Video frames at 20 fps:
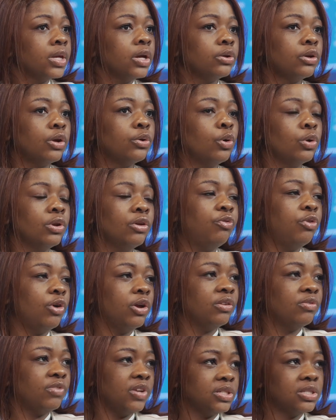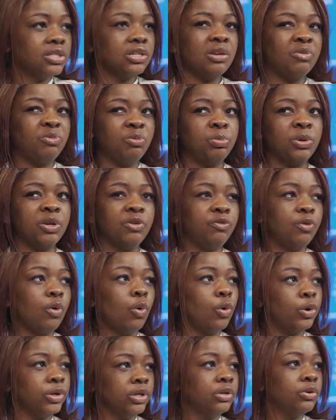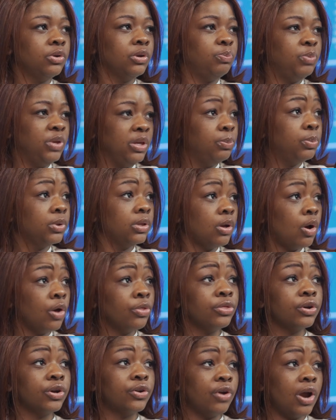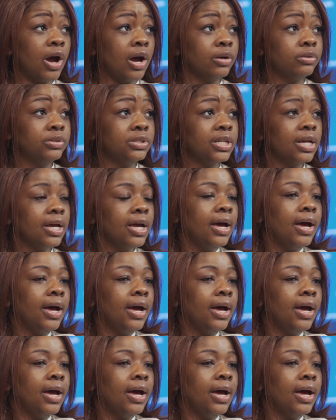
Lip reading: not only for investors, but for ordinary people on the ground.